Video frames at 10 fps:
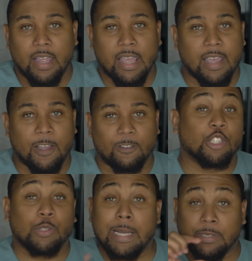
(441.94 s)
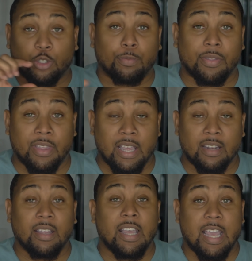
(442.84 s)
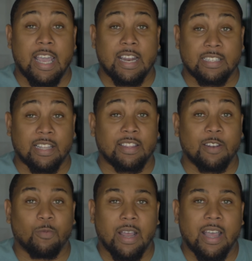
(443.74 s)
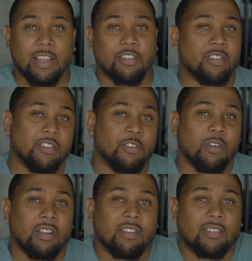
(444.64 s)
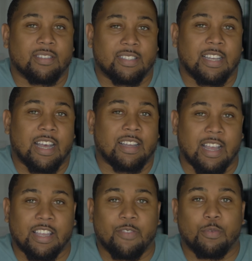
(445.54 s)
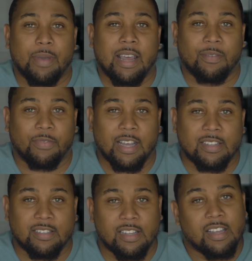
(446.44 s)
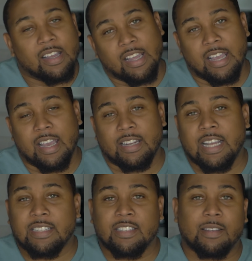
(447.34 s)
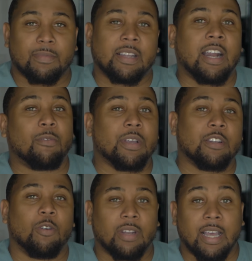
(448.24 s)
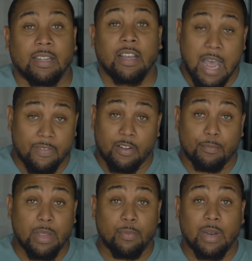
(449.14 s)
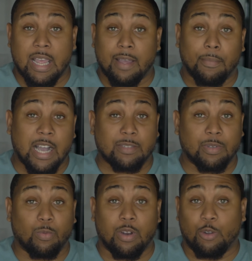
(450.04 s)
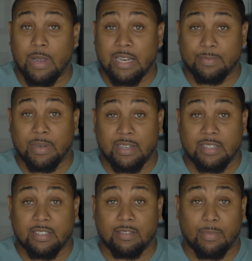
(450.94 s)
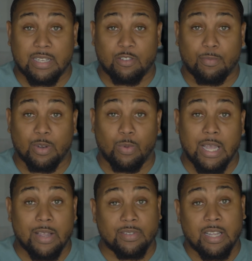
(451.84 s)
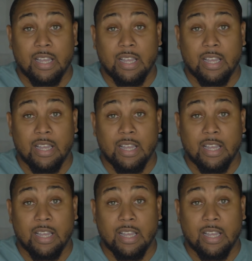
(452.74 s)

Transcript: and the straps are super thin, and it's a thin rag, you're gonna say I gave you bad advice. And that's something that I really don't like. I've heard people that inbox me with great experiences about So Many Waves